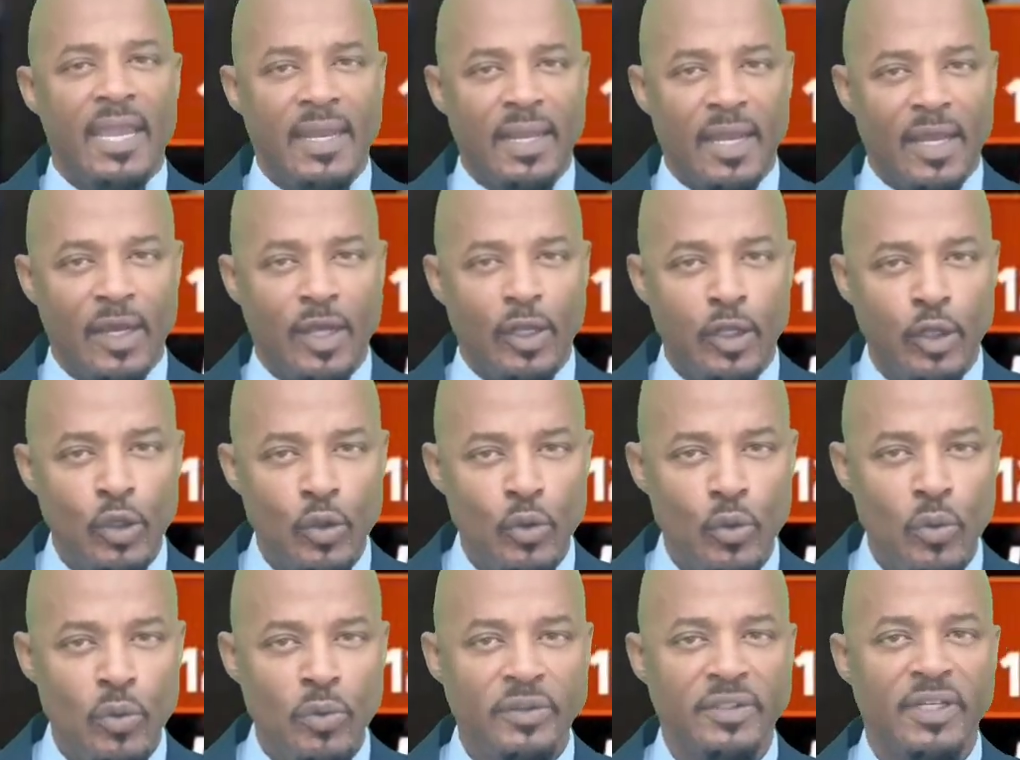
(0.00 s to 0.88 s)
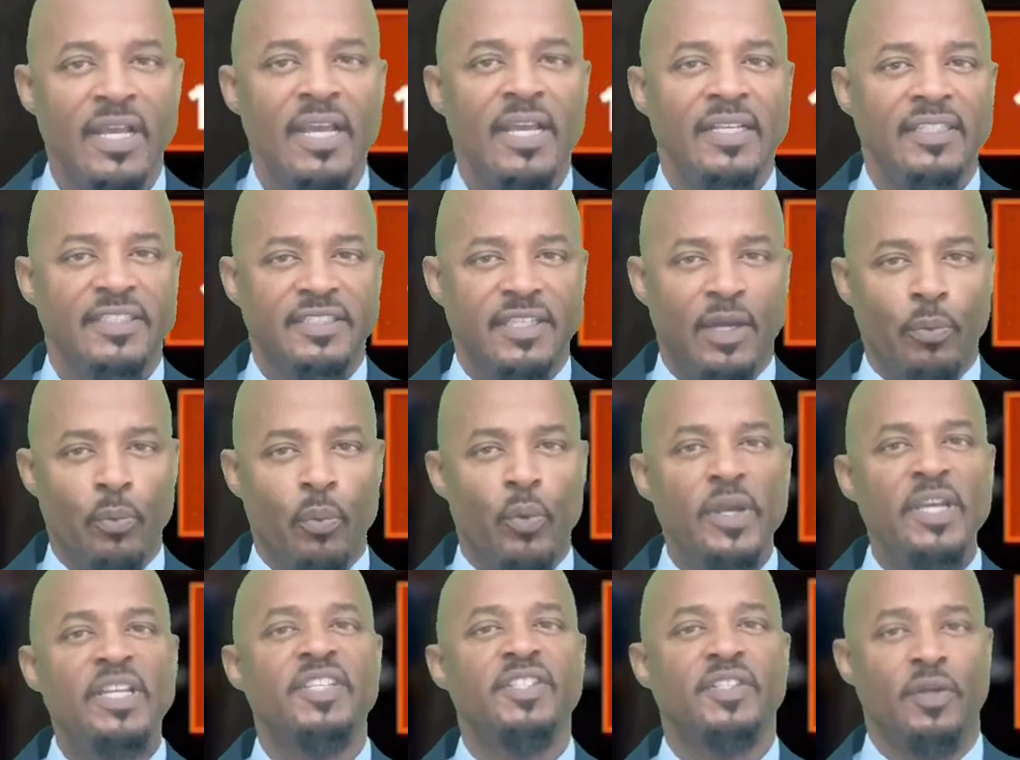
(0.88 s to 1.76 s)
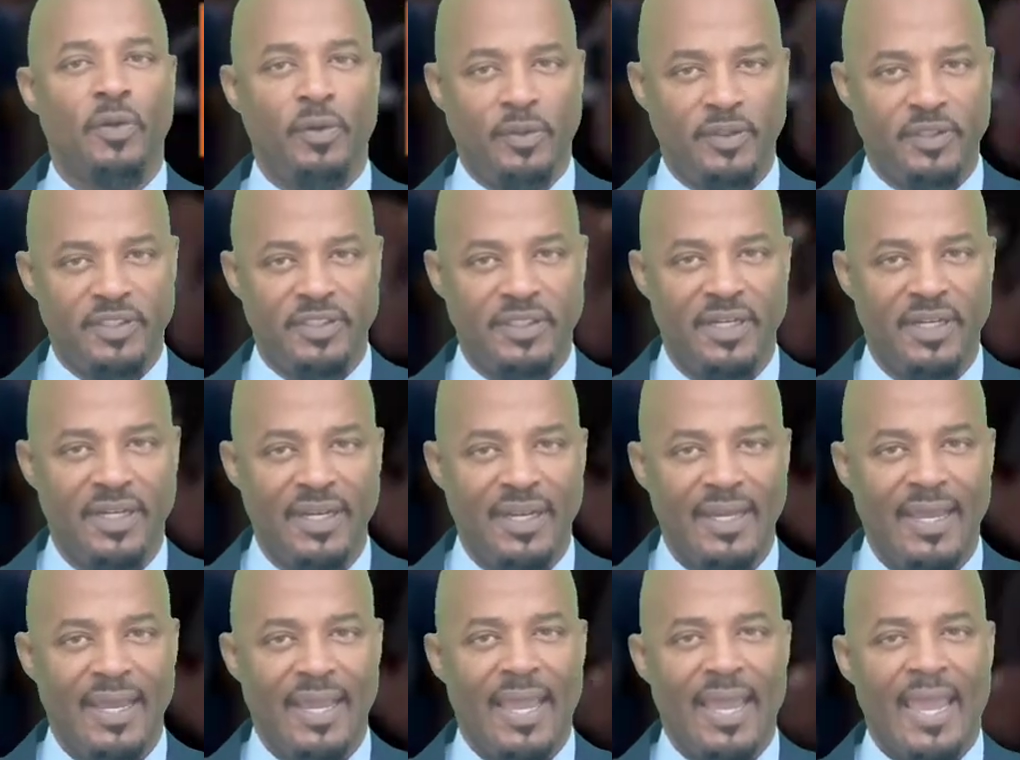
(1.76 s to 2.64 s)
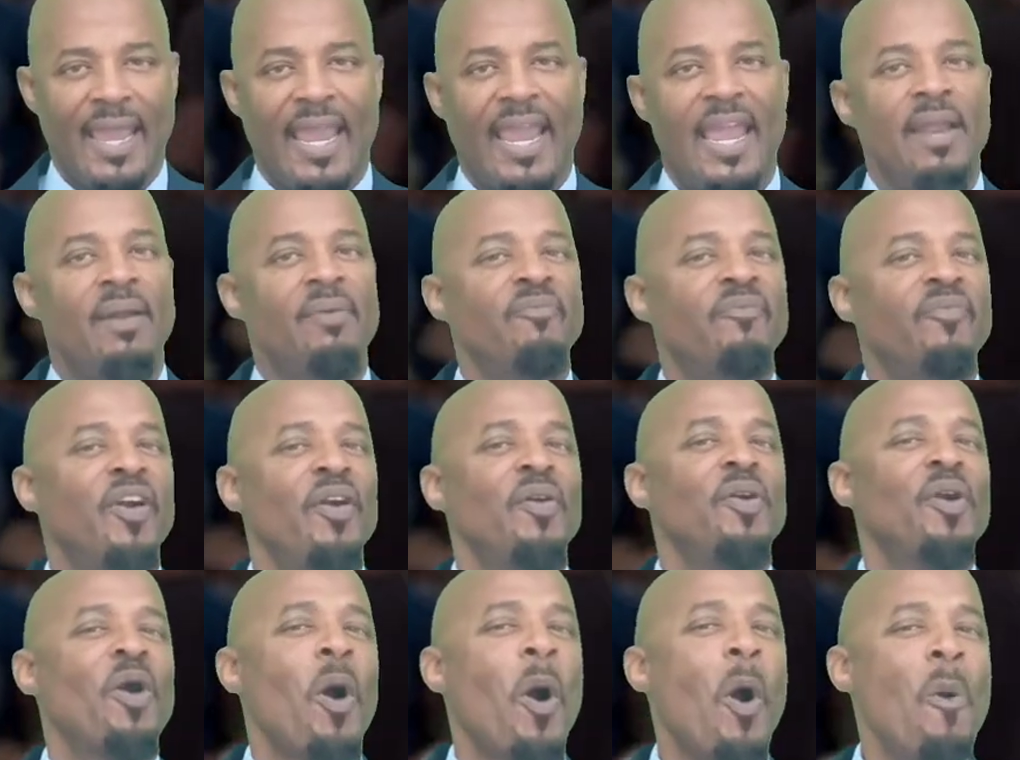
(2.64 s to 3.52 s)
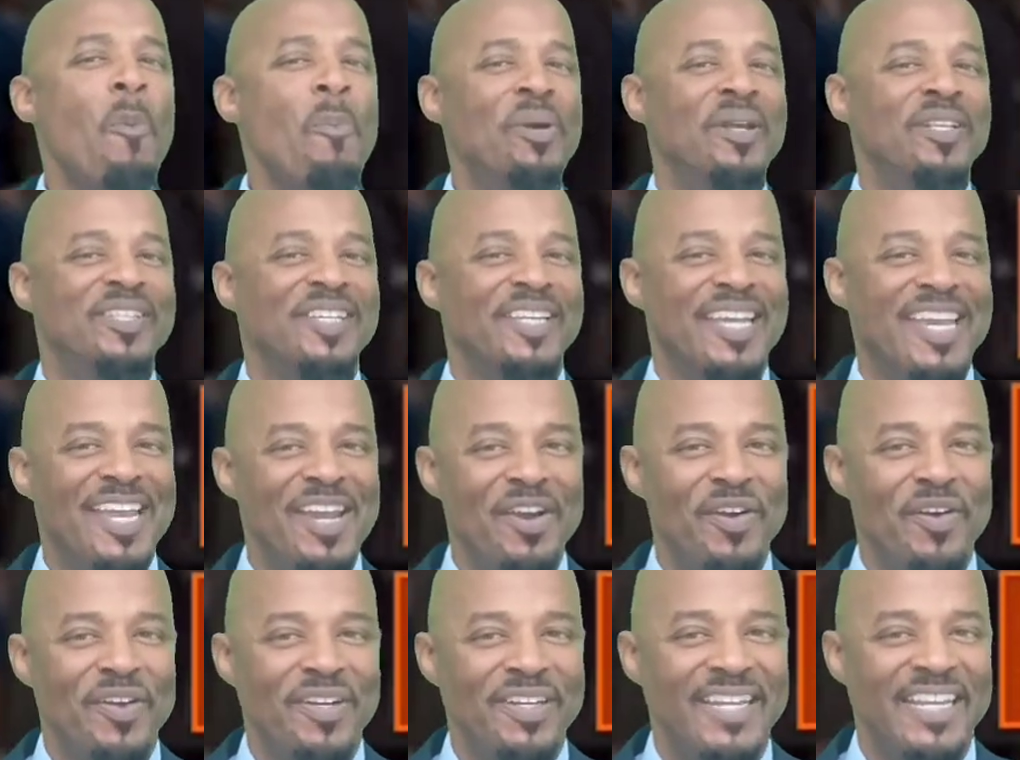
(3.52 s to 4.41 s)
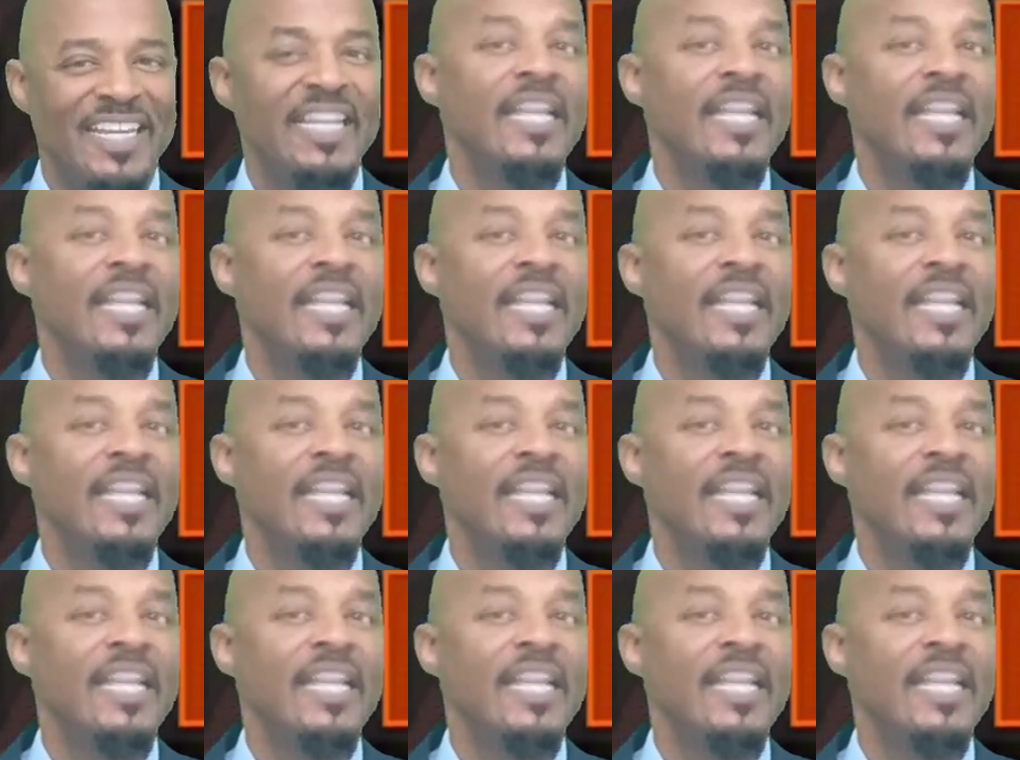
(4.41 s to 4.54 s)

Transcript: it includes some research. And I'm very open to hearing